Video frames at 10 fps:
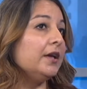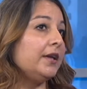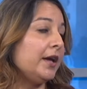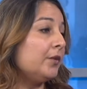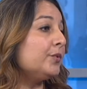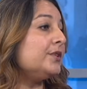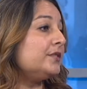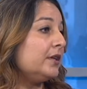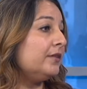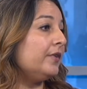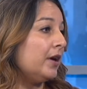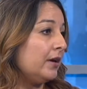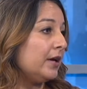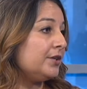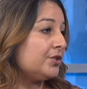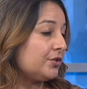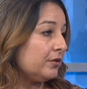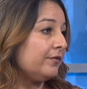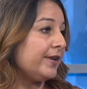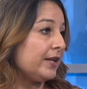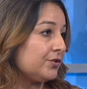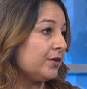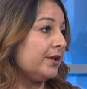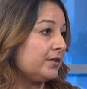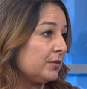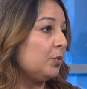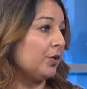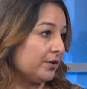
can receive additional financial aid support.